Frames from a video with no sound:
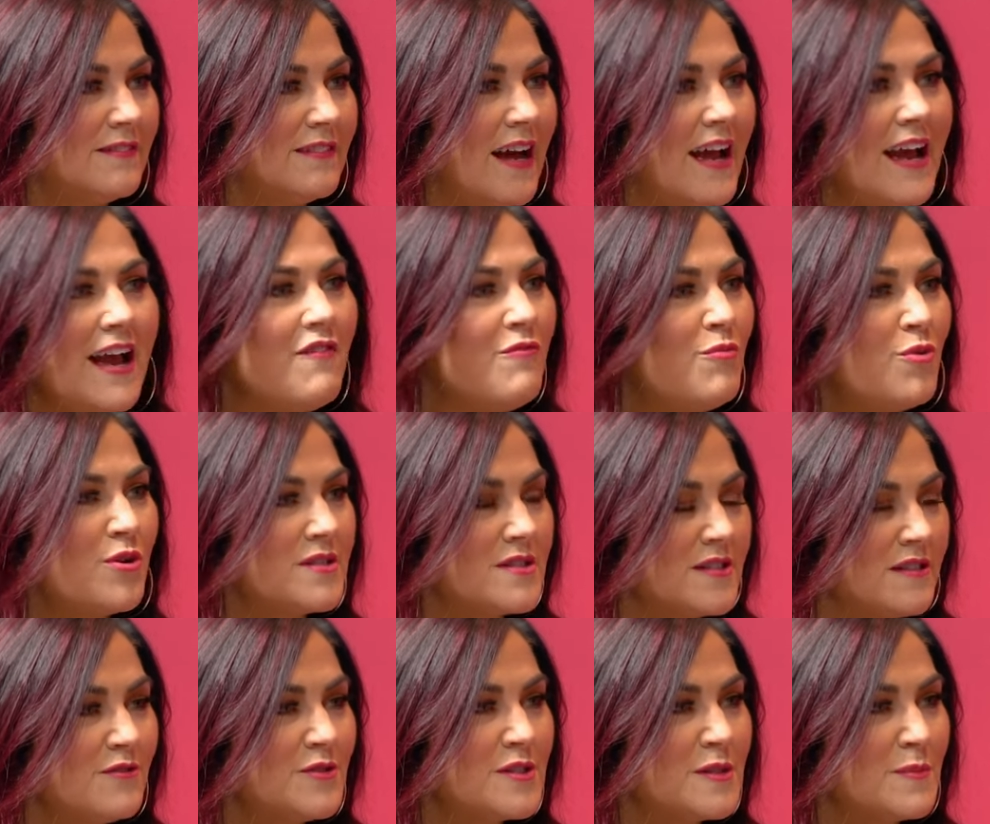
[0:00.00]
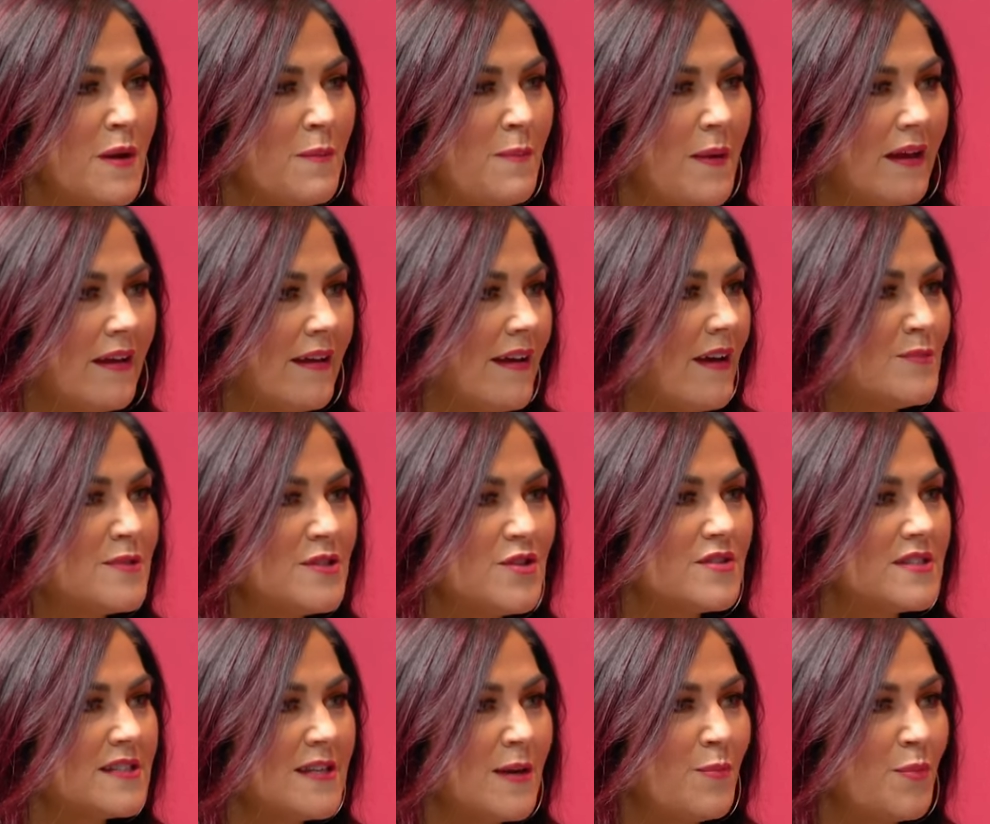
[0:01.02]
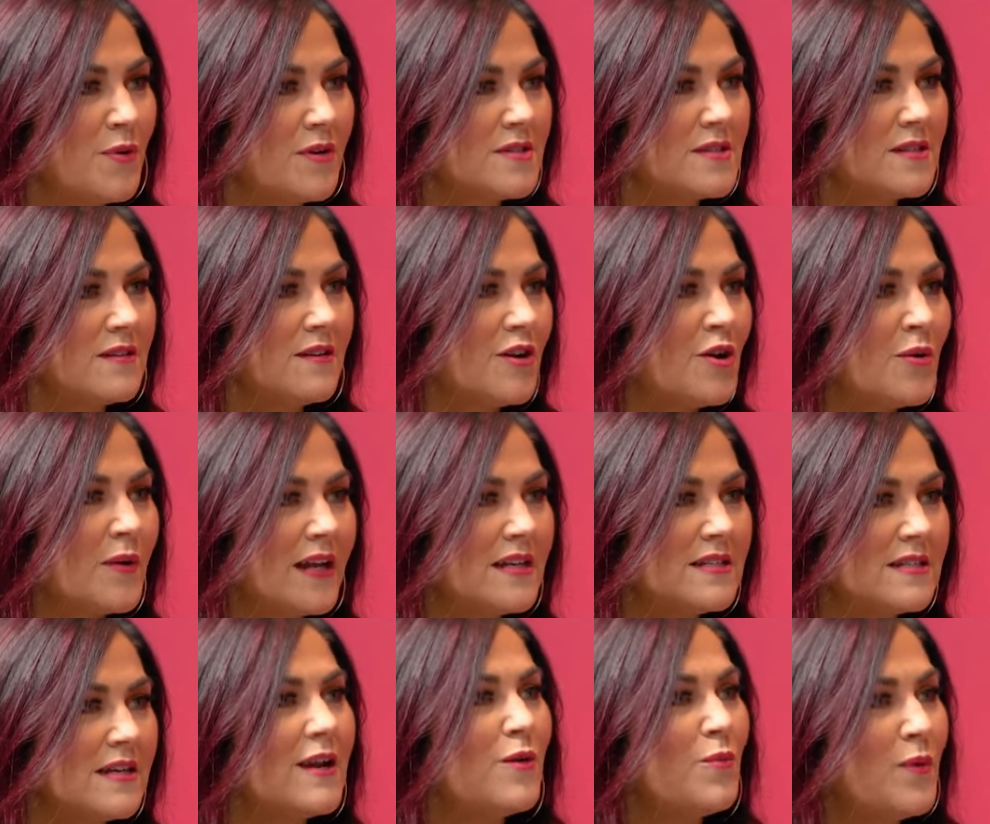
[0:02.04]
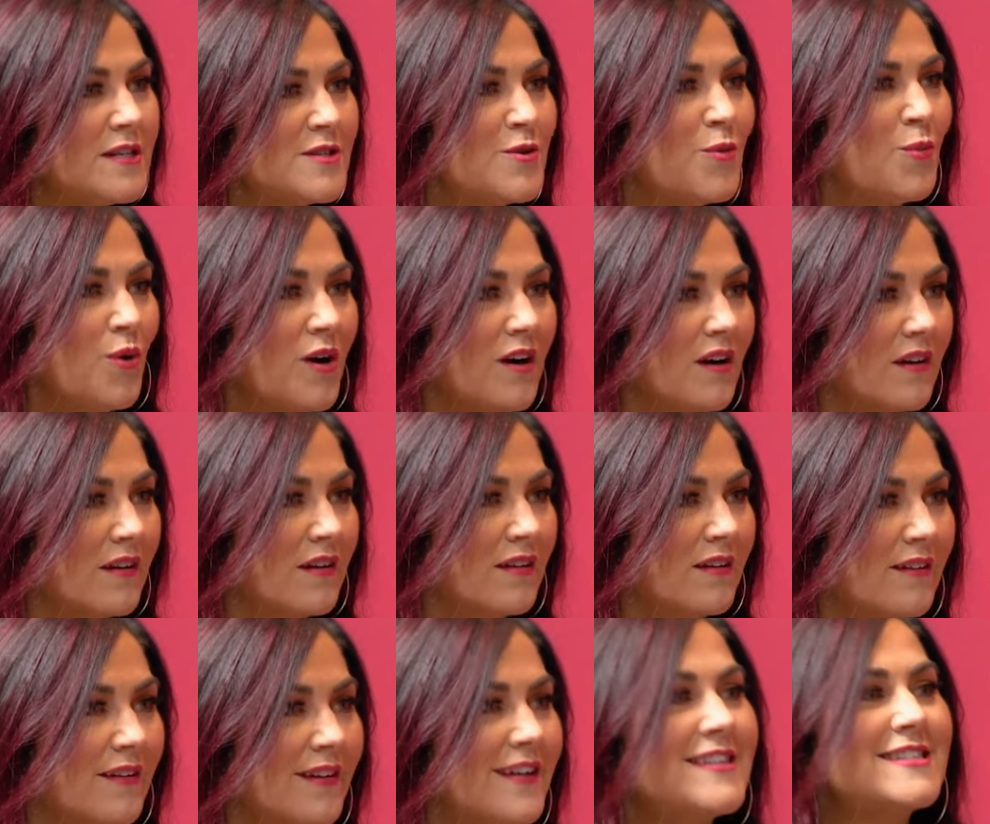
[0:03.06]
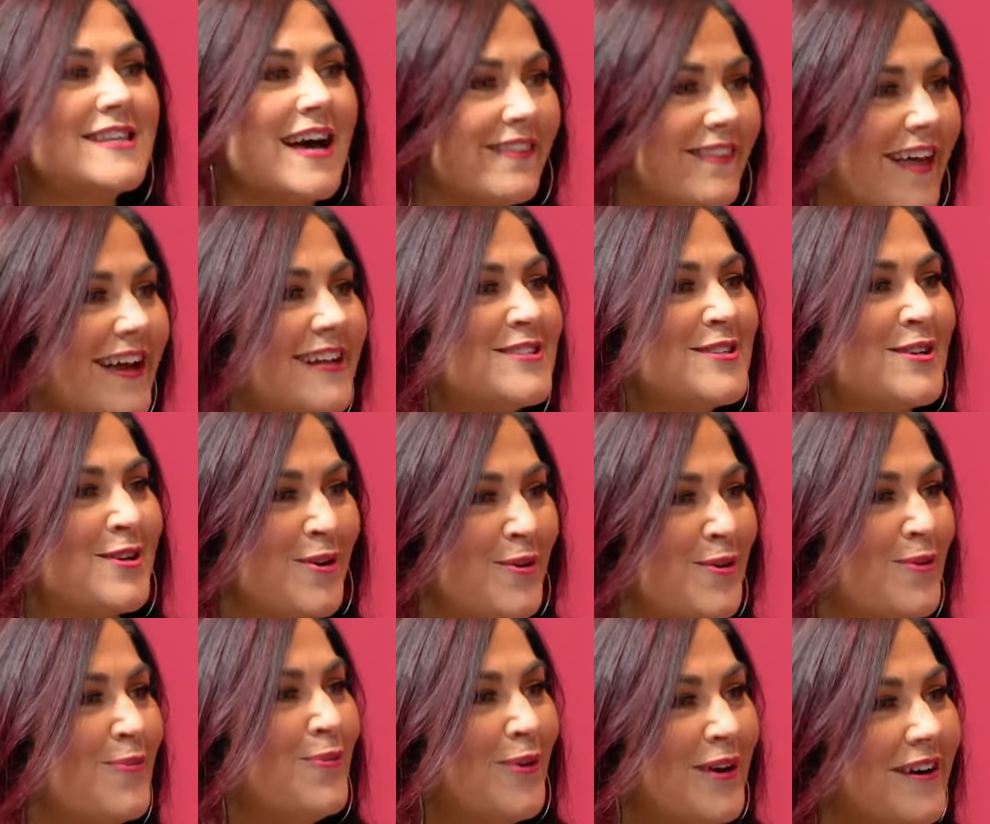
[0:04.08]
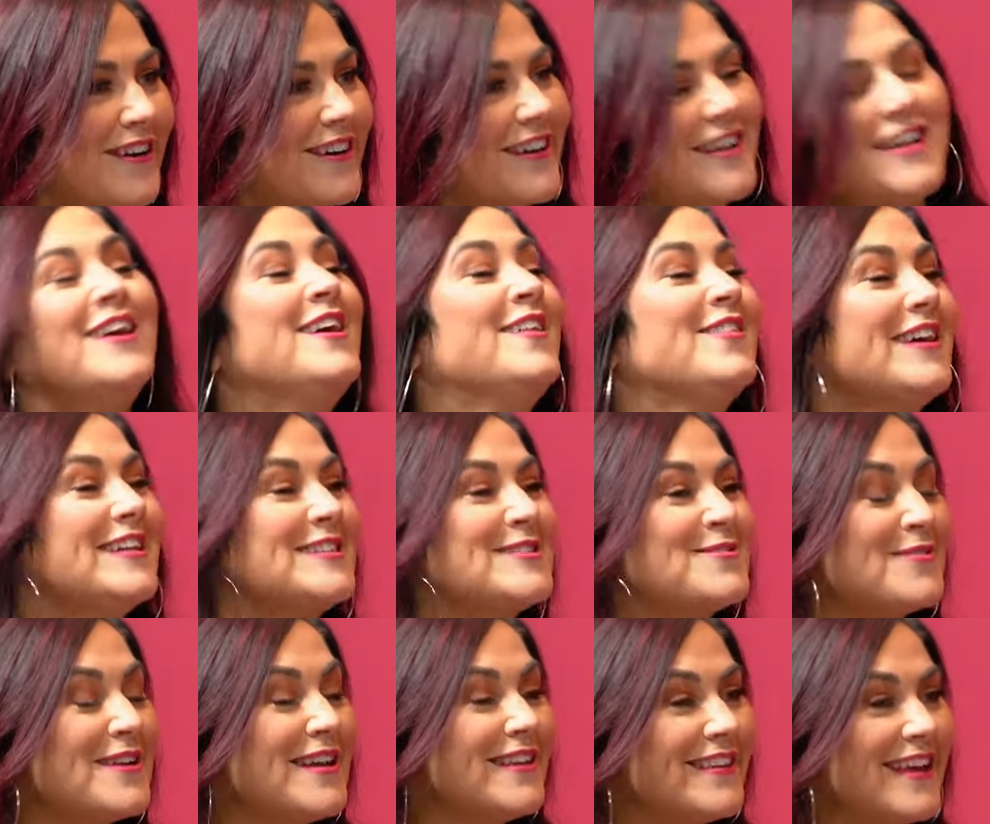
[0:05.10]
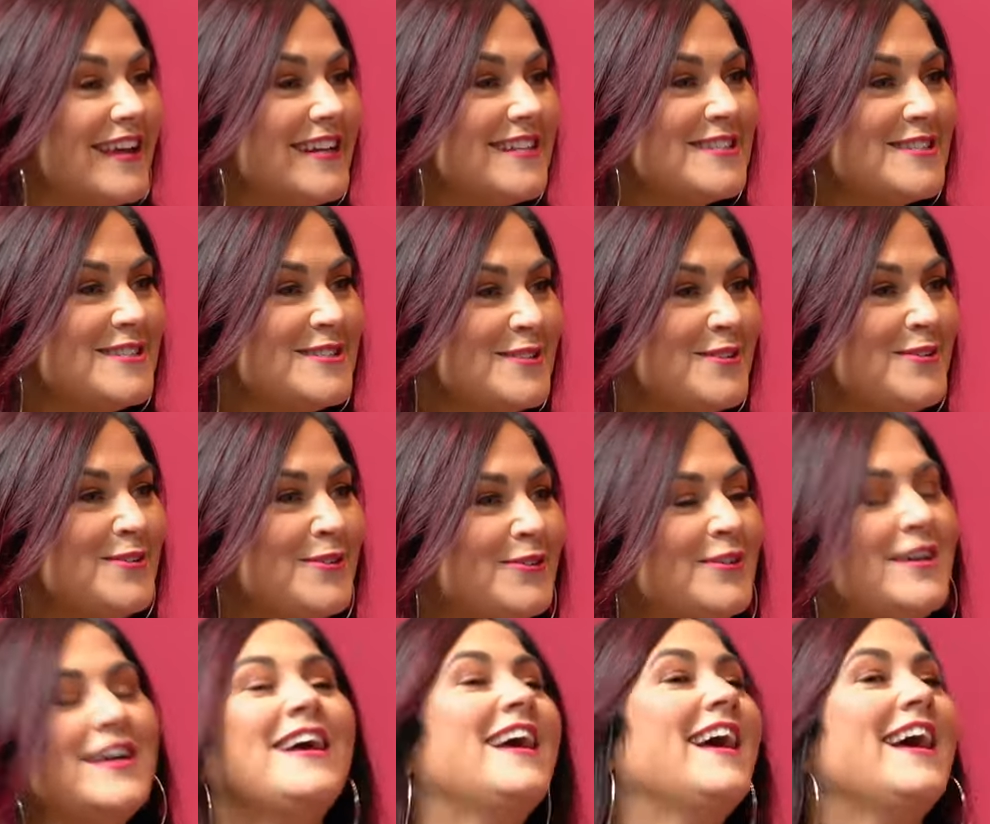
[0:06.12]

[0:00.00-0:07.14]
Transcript: I have more zeros in my bank account. I'm still the same person. Yeah. You know what I did? I went to work because I like to go to work. Yeah. That's what I like to do.